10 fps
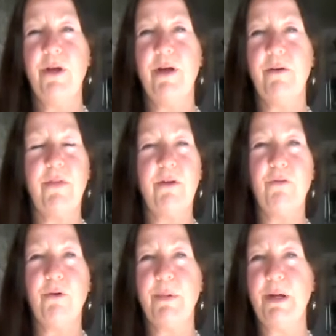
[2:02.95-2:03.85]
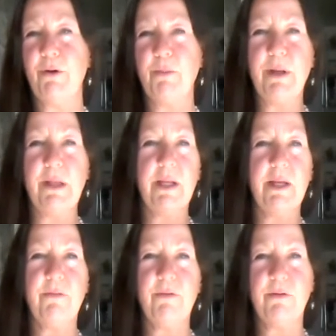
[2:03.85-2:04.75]
Everything from irritability,
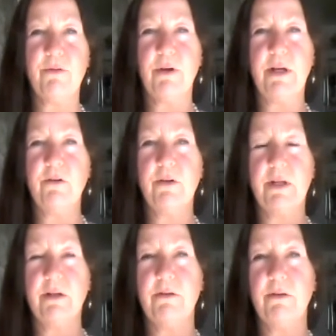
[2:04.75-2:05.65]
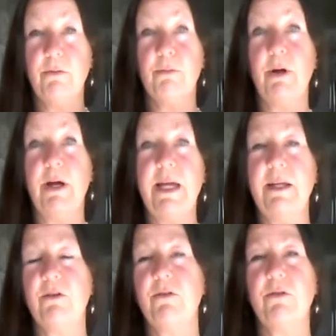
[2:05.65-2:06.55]
frustration, to
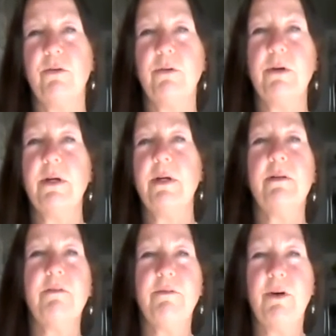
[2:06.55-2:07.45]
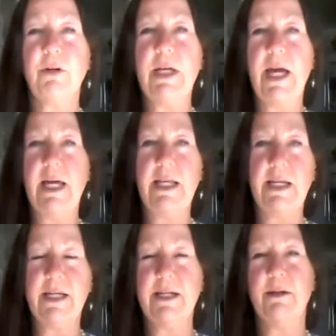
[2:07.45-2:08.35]
rage, to volcanic
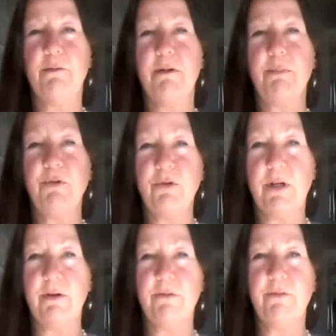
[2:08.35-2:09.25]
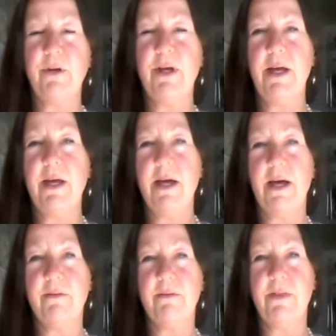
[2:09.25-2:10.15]
eruption
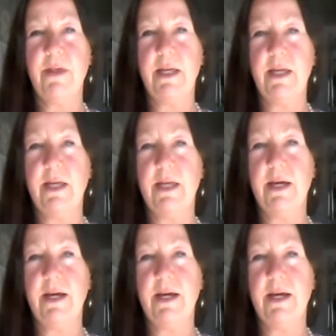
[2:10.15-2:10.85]
of the